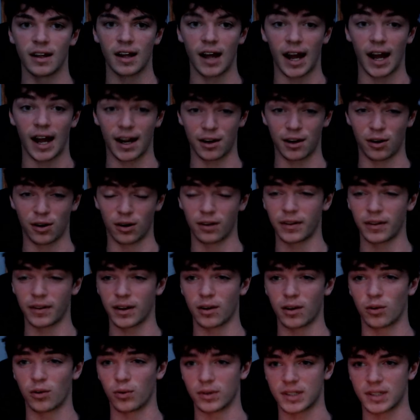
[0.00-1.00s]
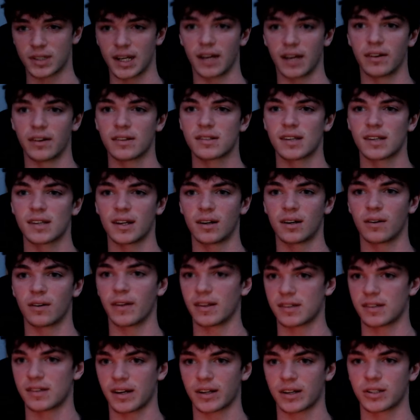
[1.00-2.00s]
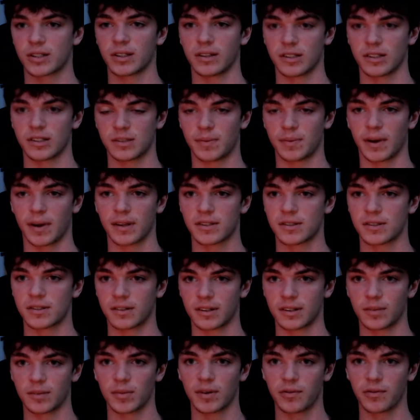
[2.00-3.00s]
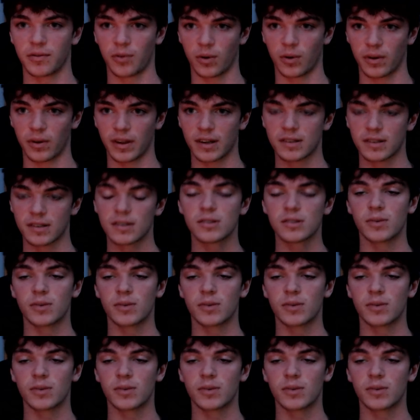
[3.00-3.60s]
I currently go to a talent center that's actually sponsoring me for this,